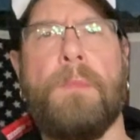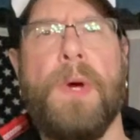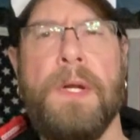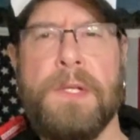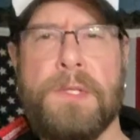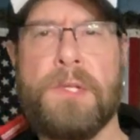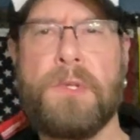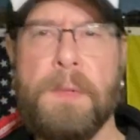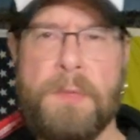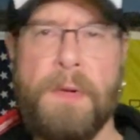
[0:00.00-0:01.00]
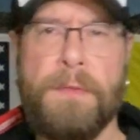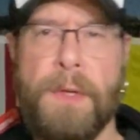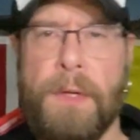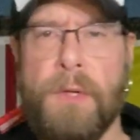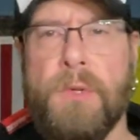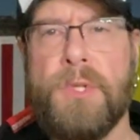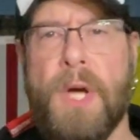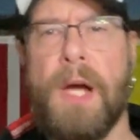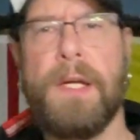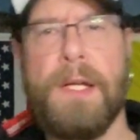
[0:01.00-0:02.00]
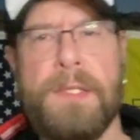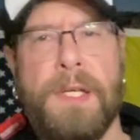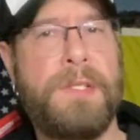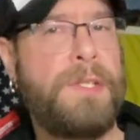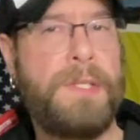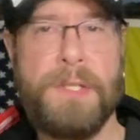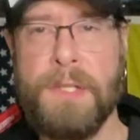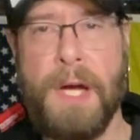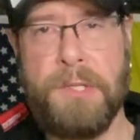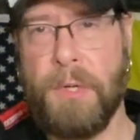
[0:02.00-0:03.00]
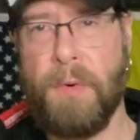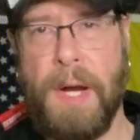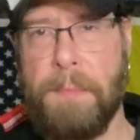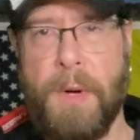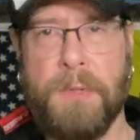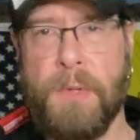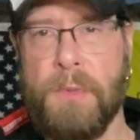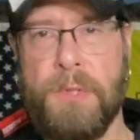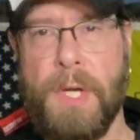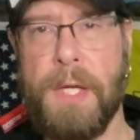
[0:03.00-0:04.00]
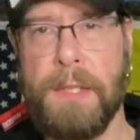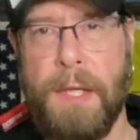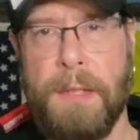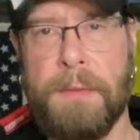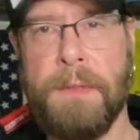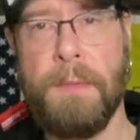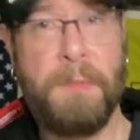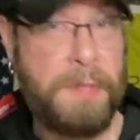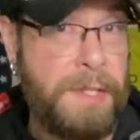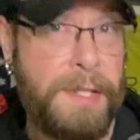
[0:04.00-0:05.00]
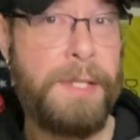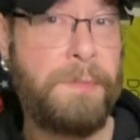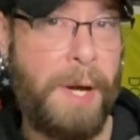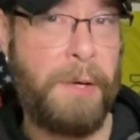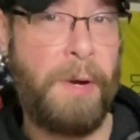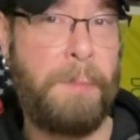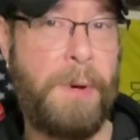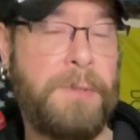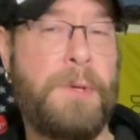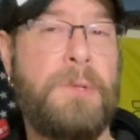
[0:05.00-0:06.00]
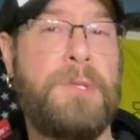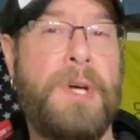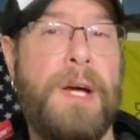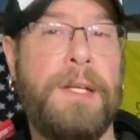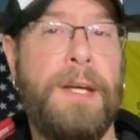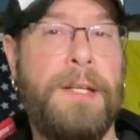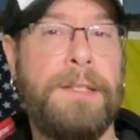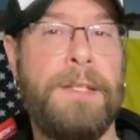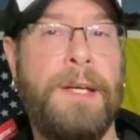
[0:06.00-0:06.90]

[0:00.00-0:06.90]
Browning's description of the new shotgun says, this is not your grandpa's old shotgun, but this is my grandpa's old shotgun,